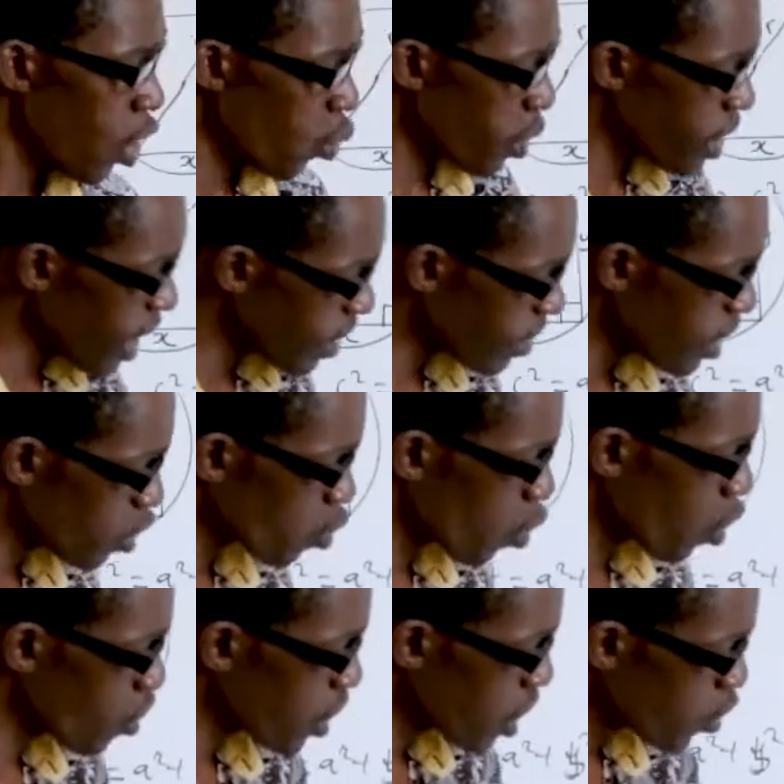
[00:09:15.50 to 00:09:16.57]
We just need to
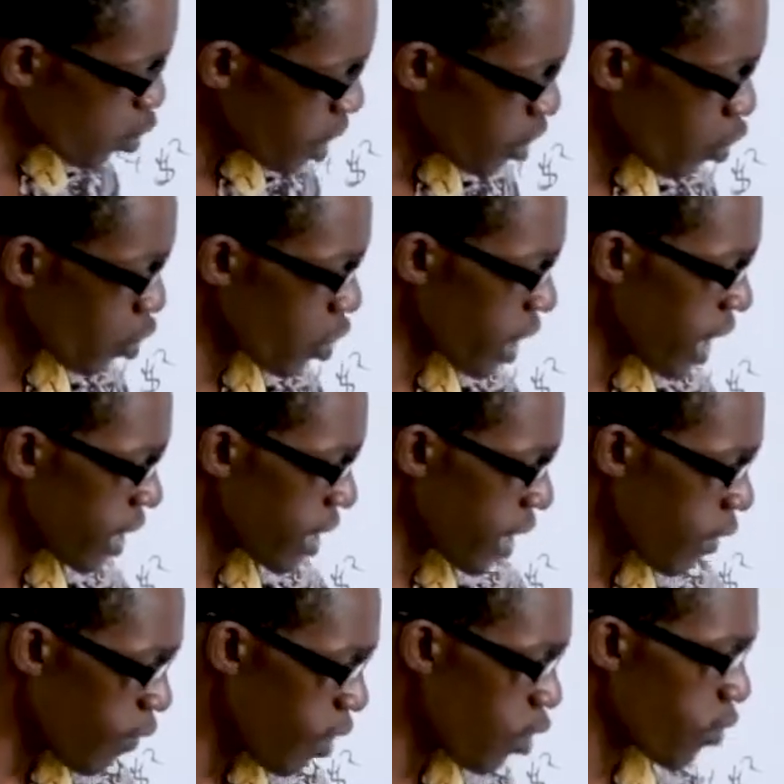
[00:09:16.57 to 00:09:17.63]
concentrate on getting
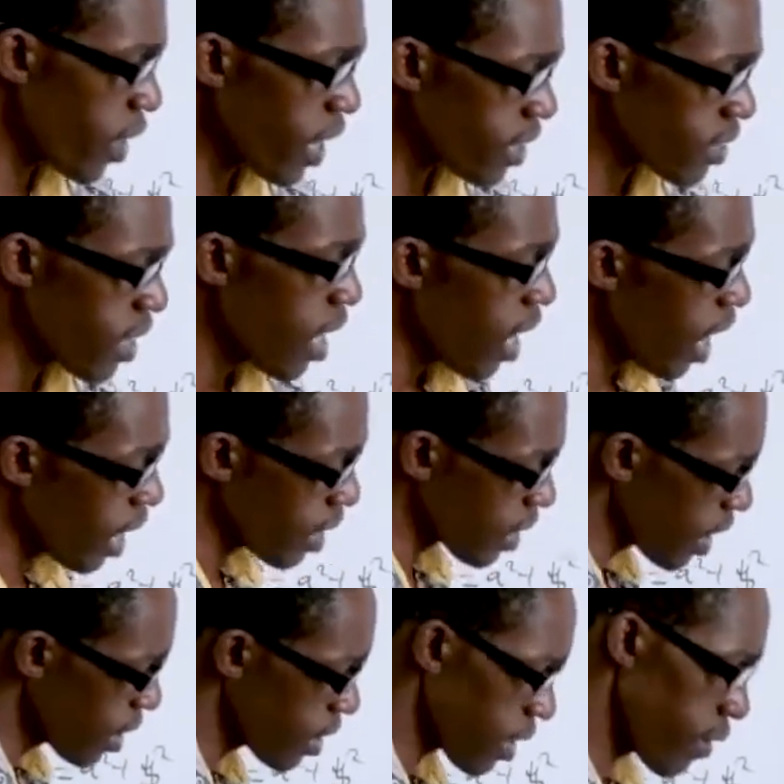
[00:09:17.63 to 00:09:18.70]
the value of x and
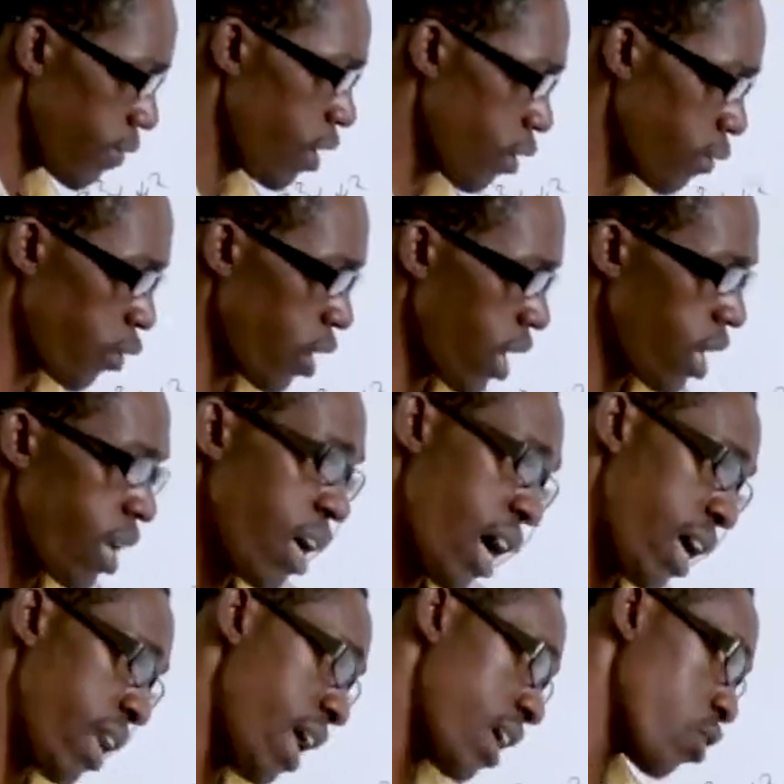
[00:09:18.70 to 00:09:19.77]
getting the value of y.
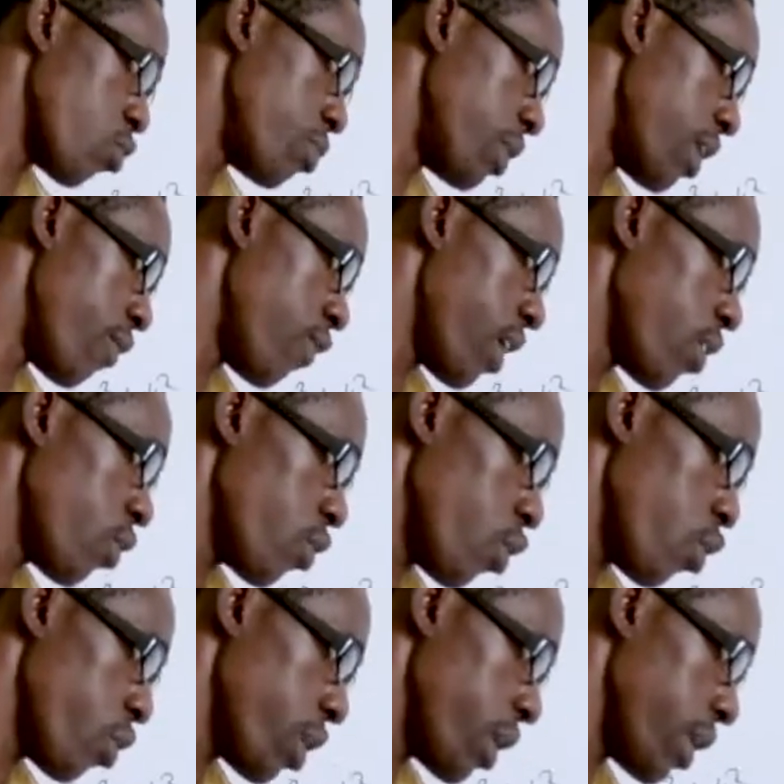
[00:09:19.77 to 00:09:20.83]
And that will be the value
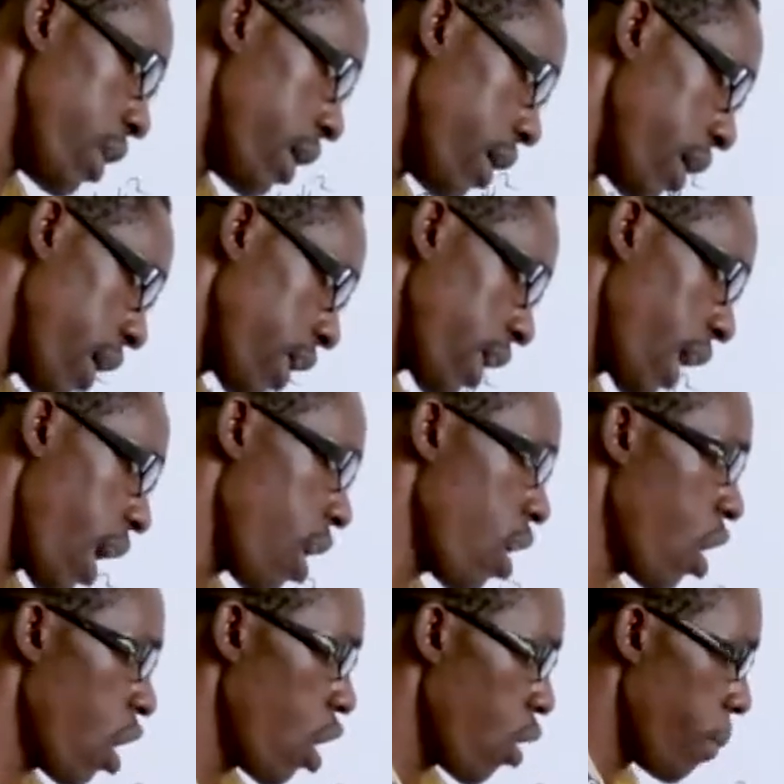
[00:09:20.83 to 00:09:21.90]
or the area,
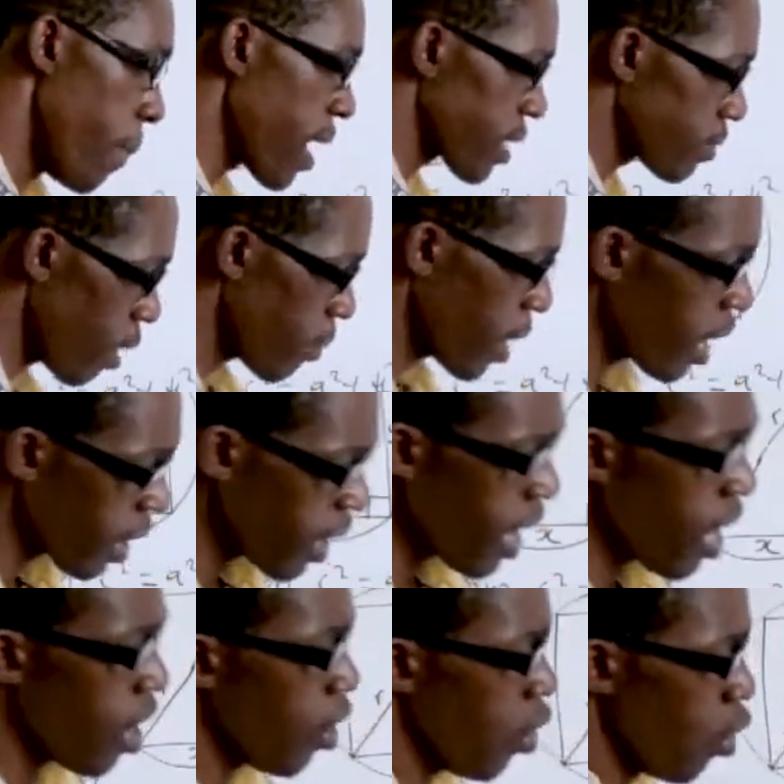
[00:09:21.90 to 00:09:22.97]
maximum
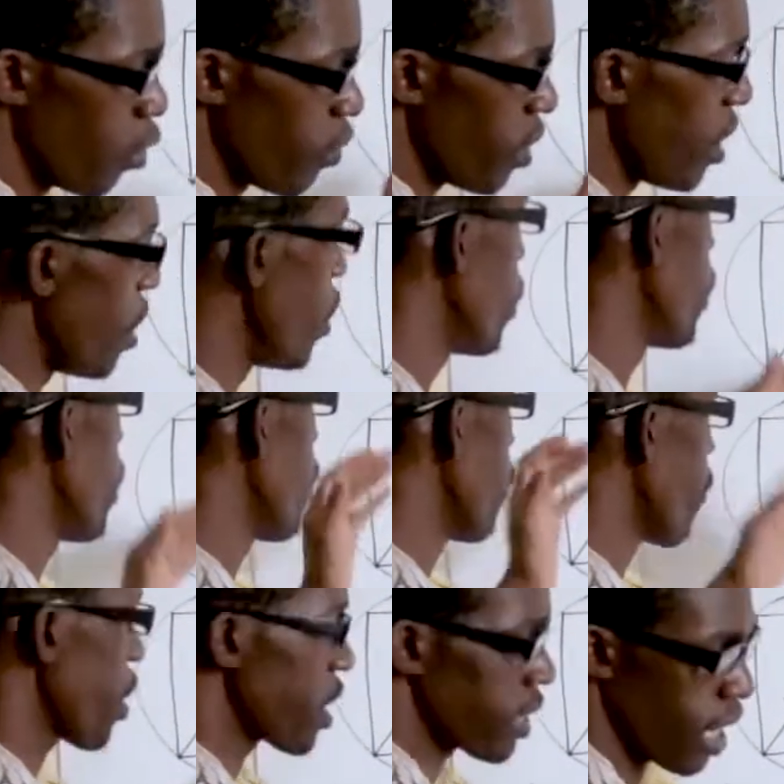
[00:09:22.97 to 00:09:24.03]
area of the
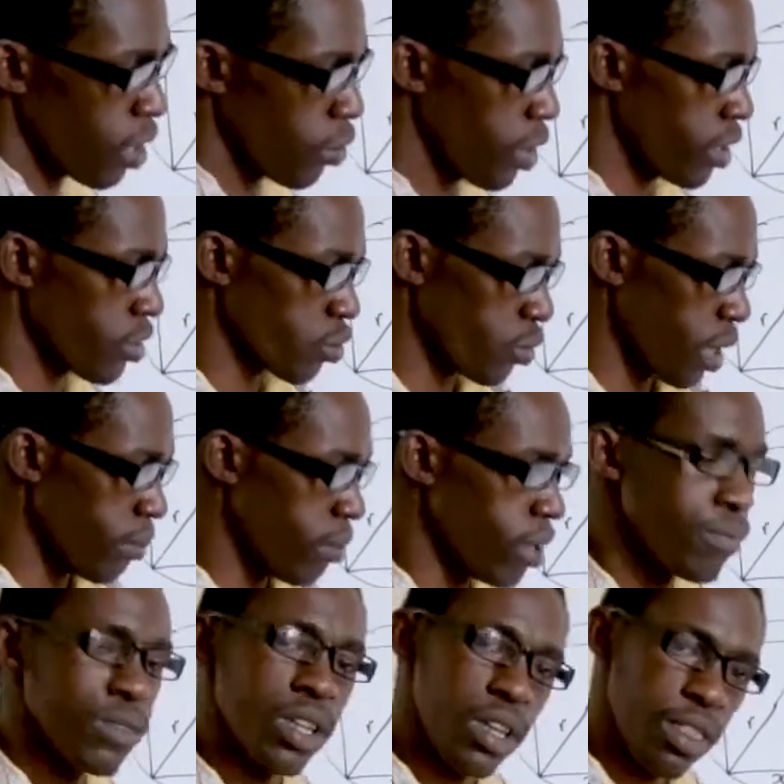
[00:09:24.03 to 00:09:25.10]
rectangle inscribed.
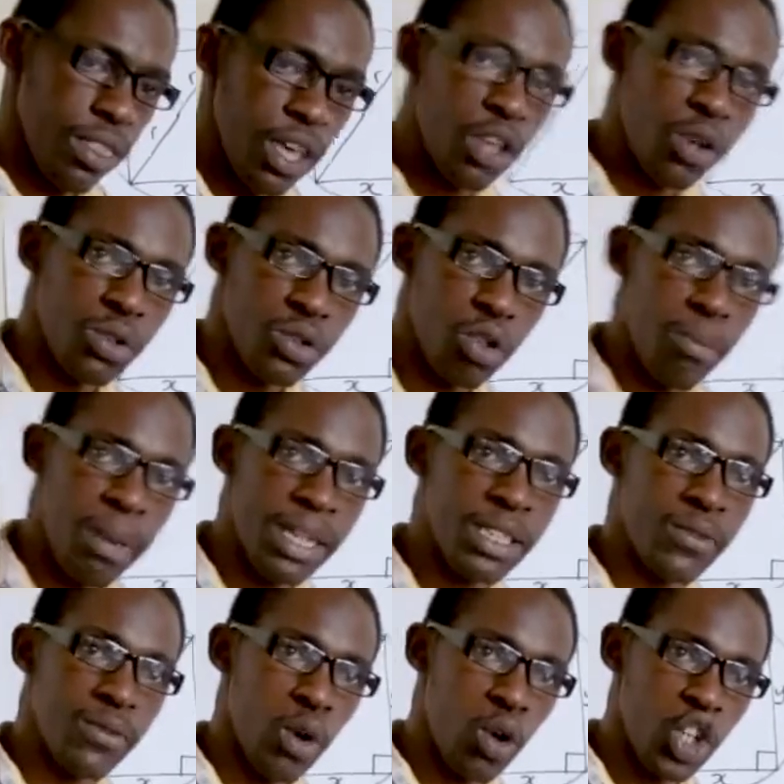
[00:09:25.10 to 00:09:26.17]
Thank you so
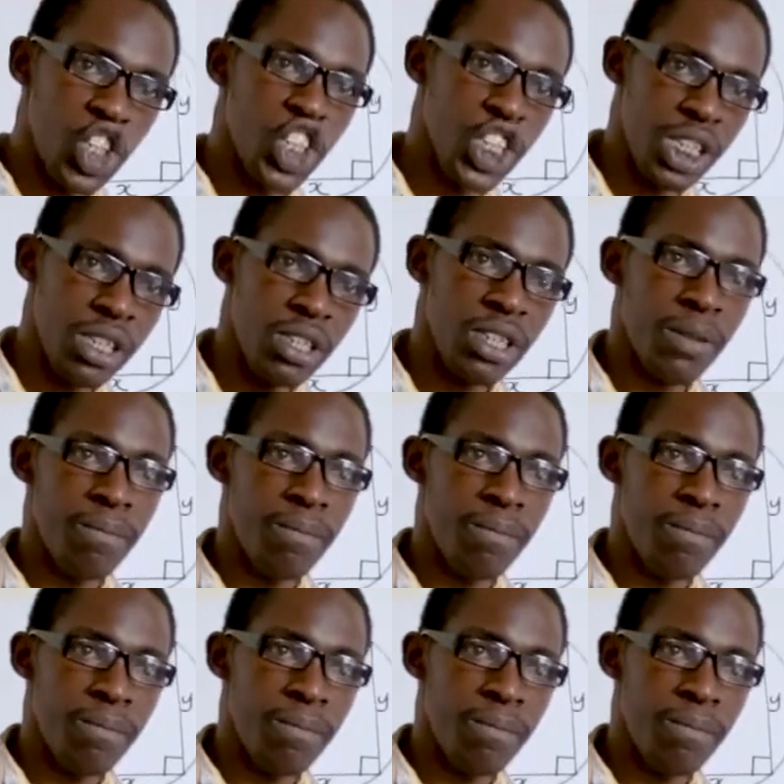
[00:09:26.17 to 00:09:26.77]
much for watching.